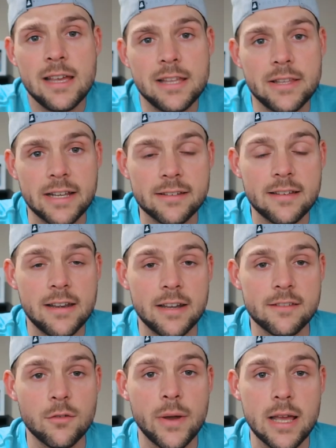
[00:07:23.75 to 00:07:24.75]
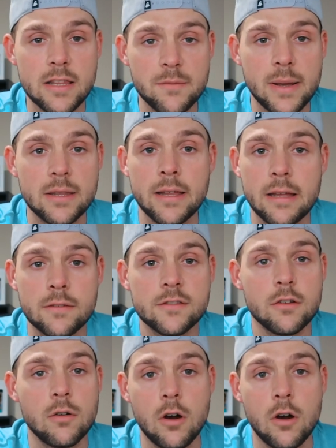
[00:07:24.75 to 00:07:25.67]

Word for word: And like I said, it's the way I live my life. So